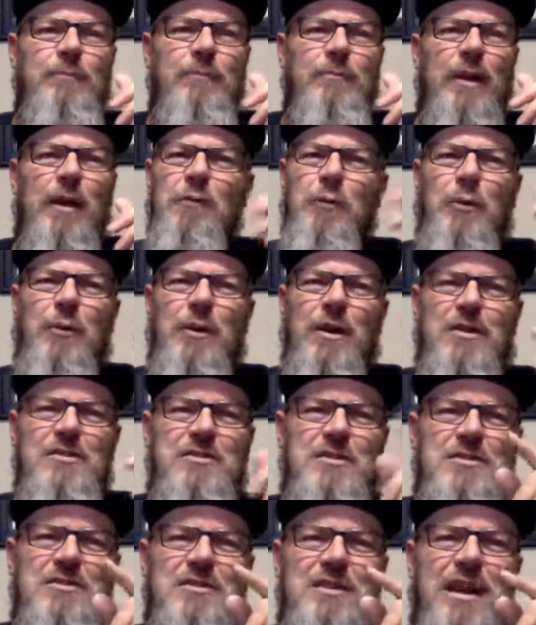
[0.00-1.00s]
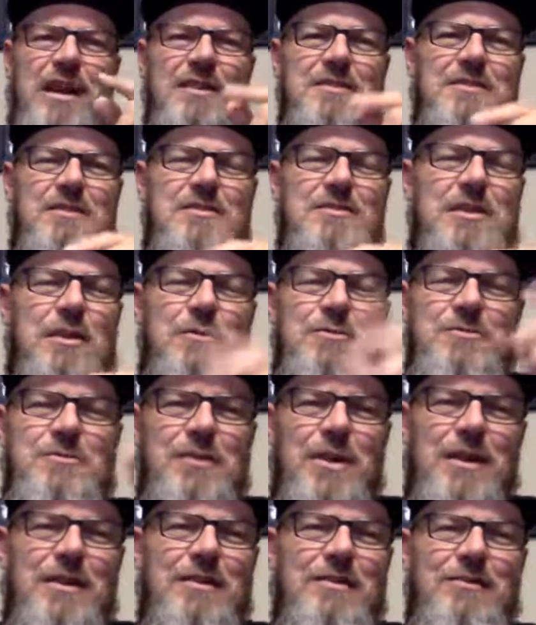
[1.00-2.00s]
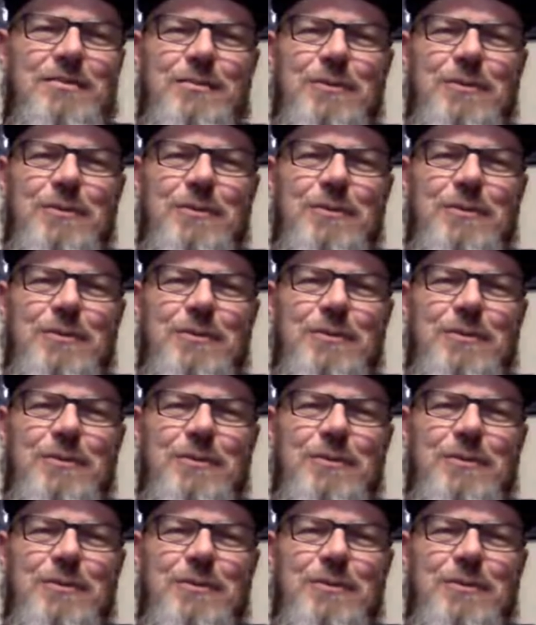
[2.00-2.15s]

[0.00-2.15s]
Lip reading: Even when I was in Texas, I was right